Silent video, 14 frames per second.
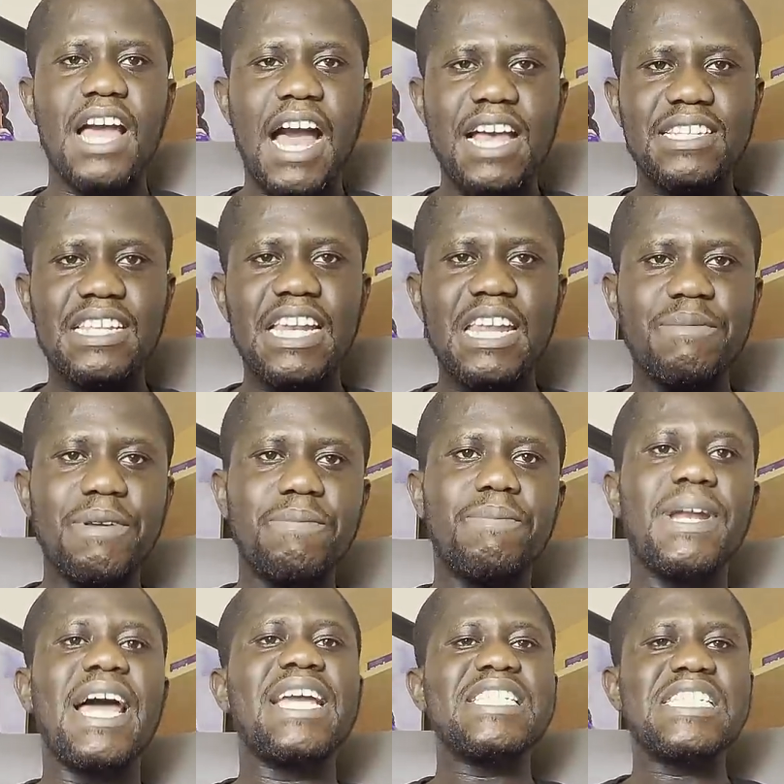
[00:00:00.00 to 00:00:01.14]
As the name
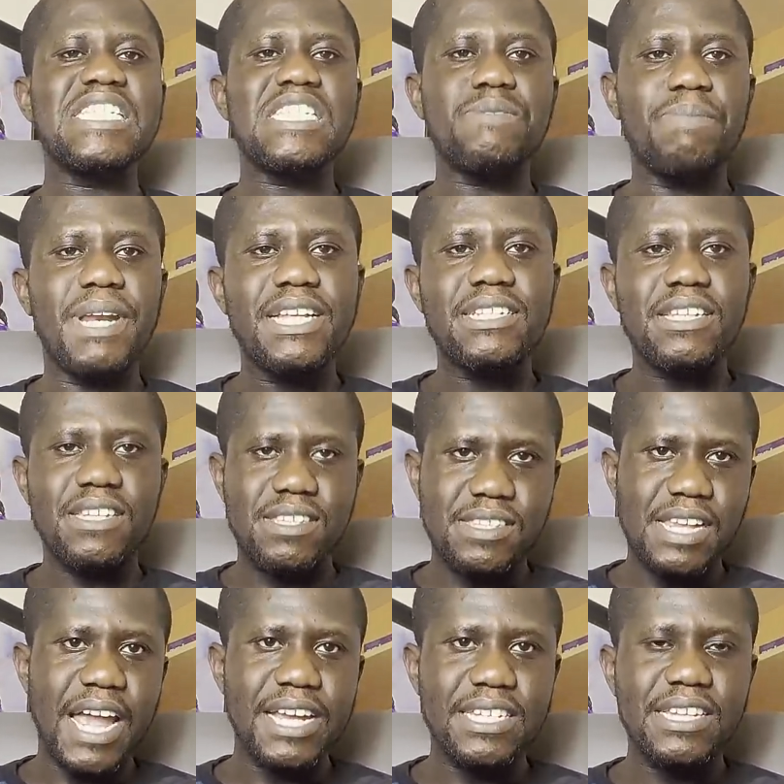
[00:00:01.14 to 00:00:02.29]
implies, split
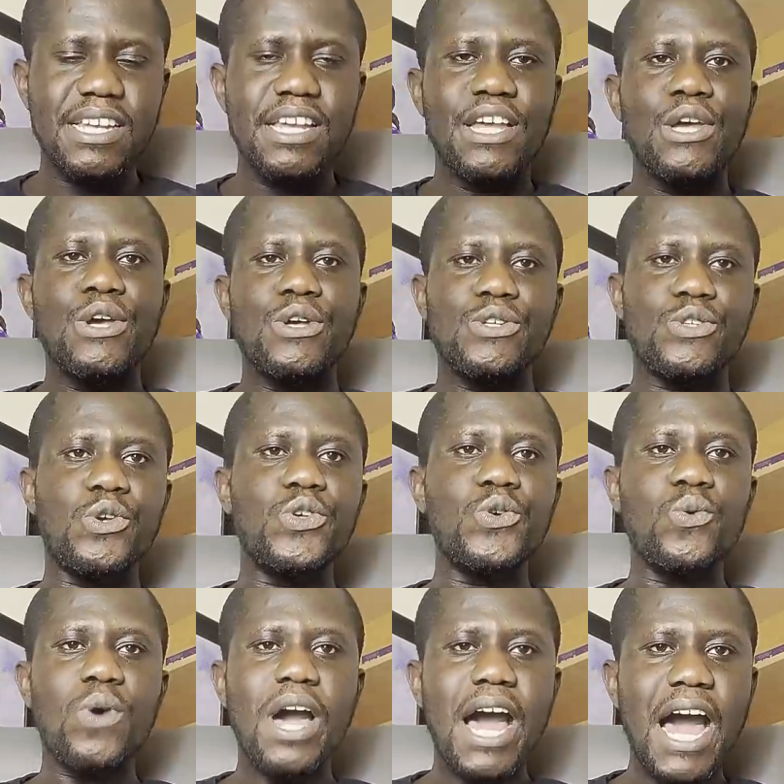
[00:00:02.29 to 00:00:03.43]
site. So
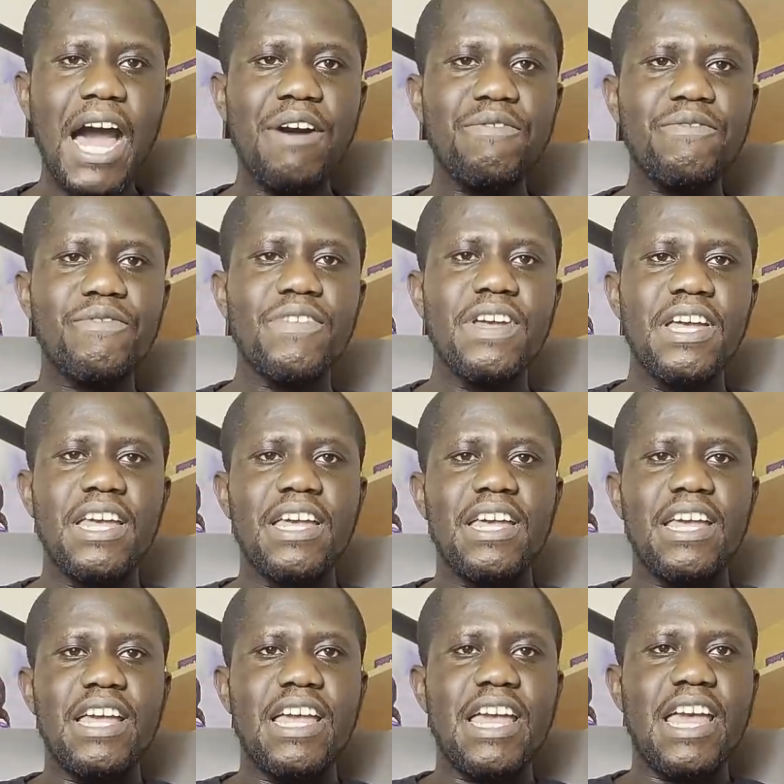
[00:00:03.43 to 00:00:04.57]
you have
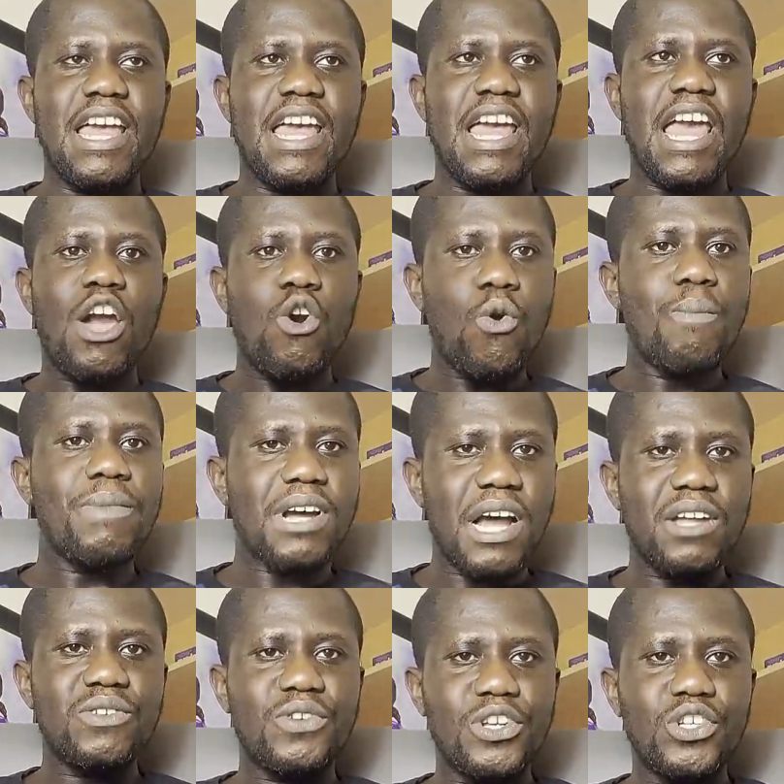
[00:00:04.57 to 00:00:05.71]
a home
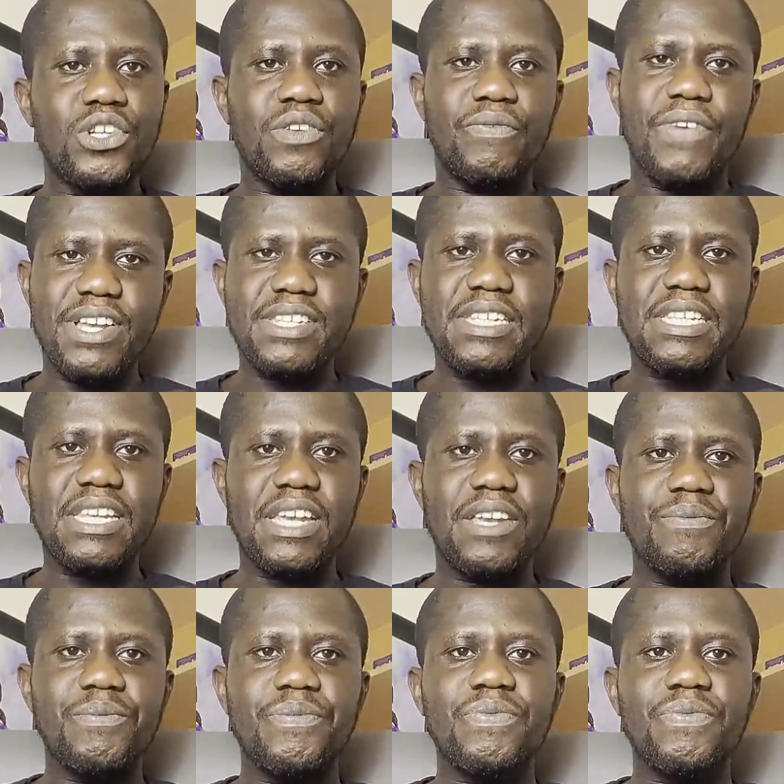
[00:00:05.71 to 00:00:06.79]
country university